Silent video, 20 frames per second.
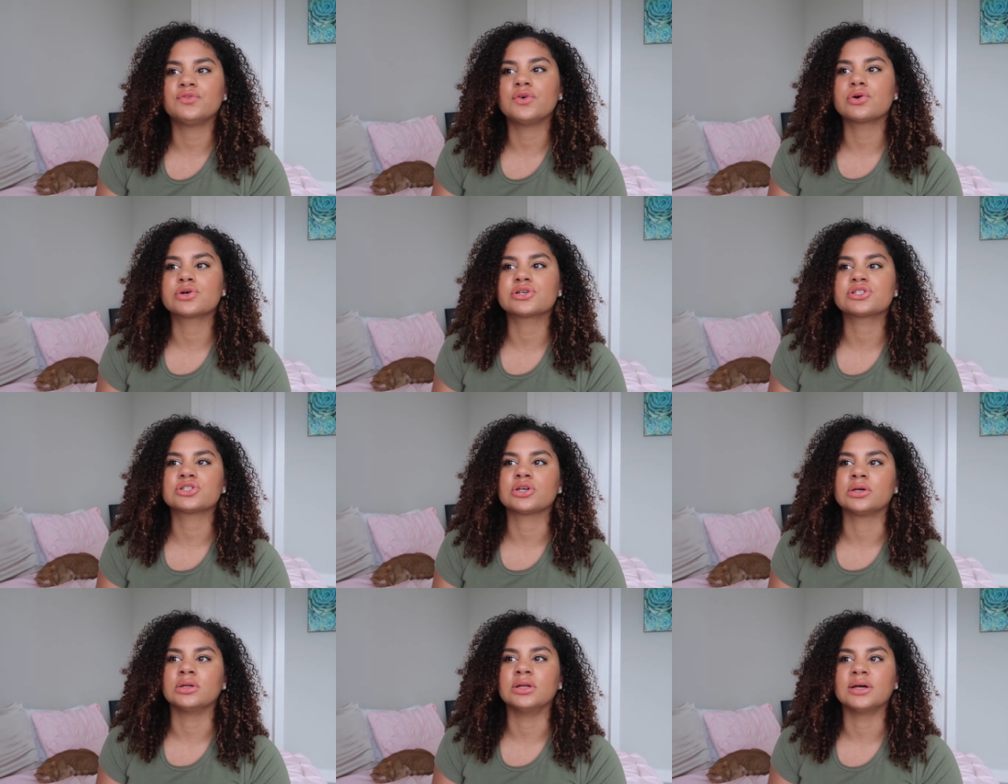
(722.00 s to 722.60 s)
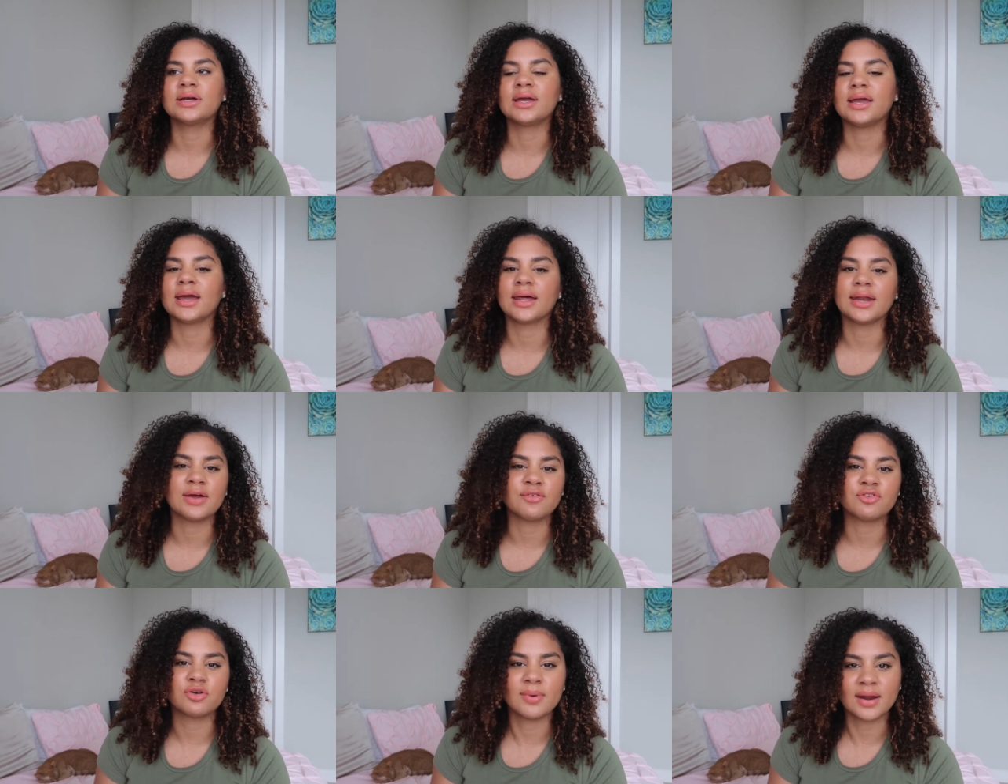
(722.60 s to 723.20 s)
focused on looking at
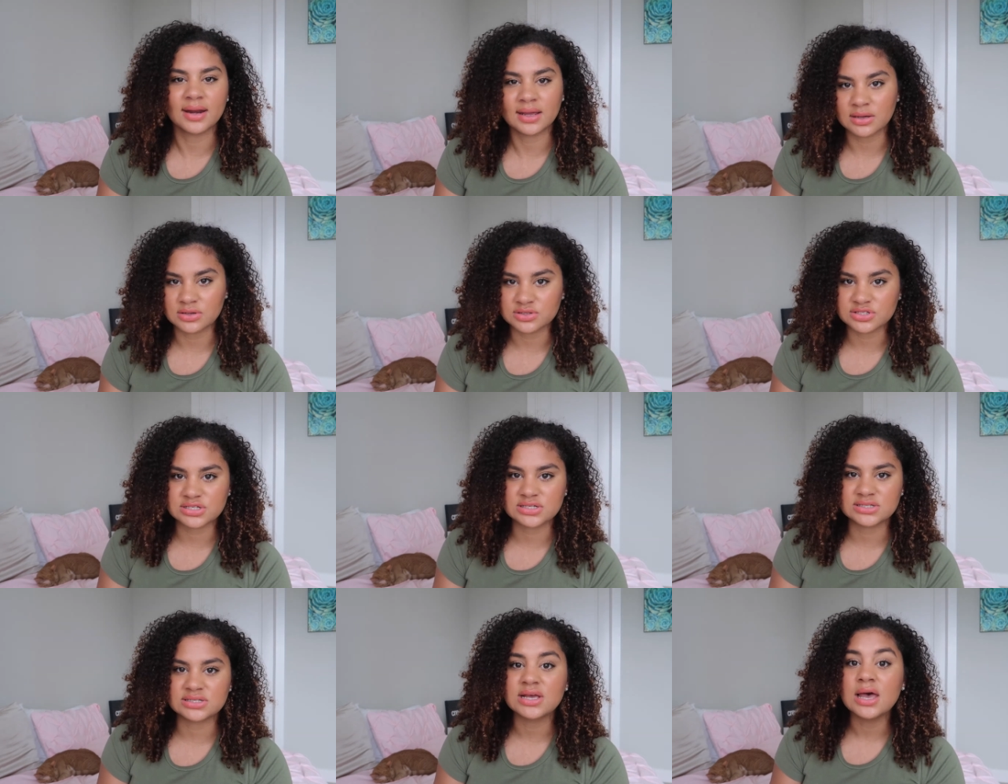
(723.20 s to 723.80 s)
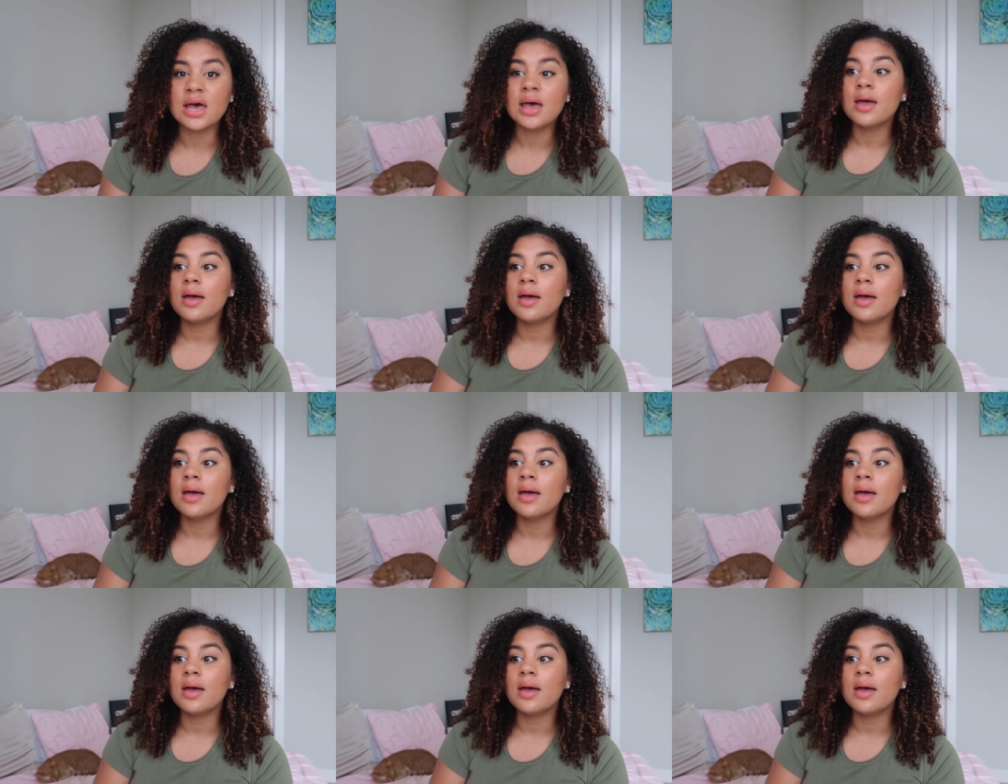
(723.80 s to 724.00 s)
everybody else's